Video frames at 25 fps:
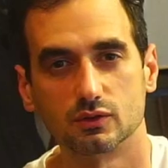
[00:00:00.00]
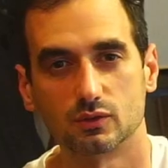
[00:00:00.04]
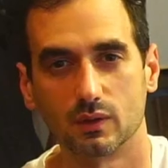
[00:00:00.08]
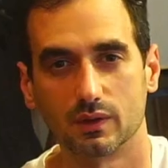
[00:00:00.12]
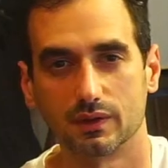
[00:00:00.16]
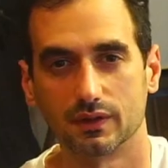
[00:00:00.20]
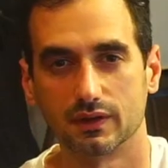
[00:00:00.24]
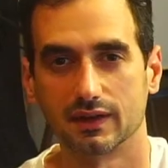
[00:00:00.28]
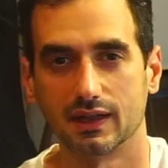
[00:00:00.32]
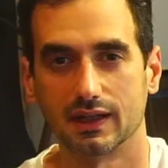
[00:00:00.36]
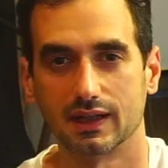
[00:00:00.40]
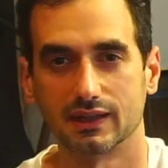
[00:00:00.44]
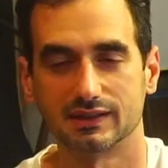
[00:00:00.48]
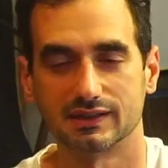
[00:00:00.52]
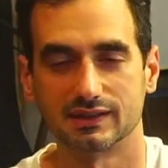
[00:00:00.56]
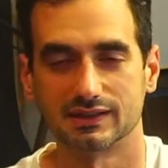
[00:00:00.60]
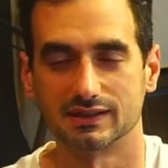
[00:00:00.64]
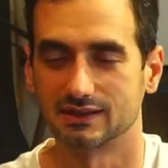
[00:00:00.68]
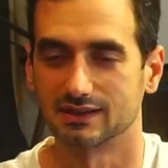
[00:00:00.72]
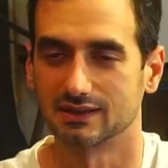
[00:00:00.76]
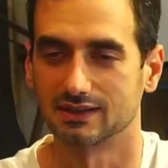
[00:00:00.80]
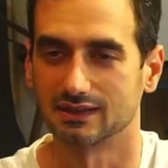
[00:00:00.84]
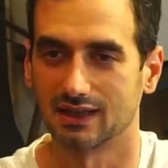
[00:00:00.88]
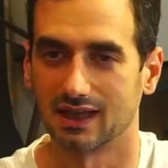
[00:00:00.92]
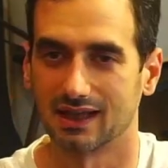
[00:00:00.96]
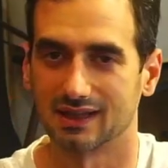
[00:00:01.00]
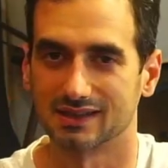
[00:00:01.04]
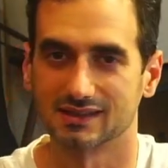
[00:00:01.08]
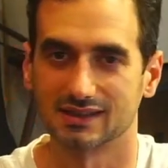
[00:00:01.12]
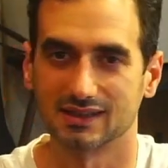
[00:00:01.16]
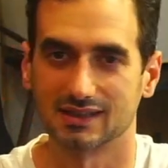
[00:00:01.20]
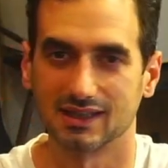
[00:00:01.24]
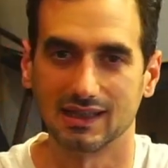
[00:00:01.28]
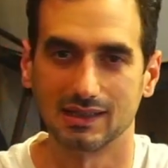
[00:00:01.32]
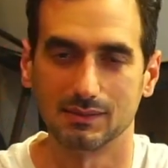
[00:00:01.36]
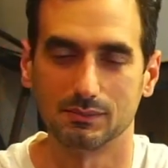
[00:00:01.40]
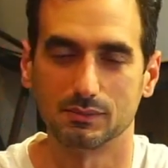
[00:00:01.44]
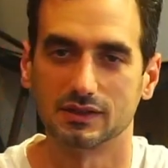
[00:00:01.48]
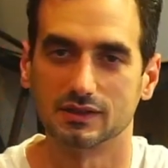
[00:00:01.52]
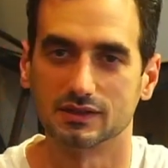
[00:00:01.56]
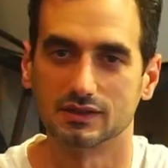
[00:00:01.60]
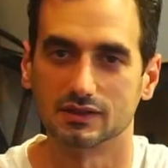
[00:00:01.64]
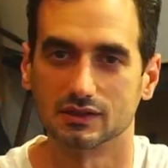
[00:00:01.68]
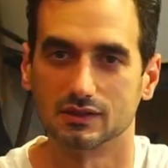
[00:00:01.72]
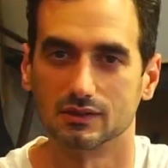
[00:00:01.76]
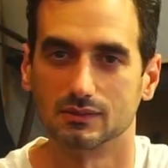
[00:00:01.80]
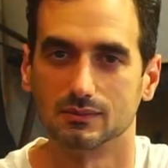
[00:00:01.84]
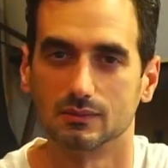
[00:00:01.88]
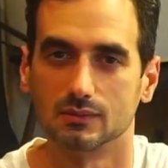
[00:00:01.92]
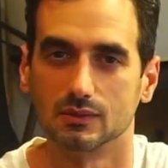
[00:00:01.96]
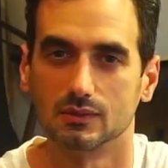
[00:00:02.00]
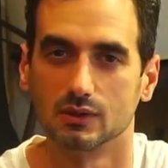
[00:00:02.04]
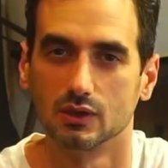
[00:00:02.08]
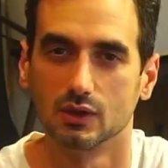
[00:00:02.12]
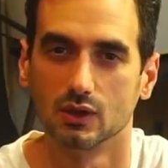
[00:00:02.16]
whether that's escapism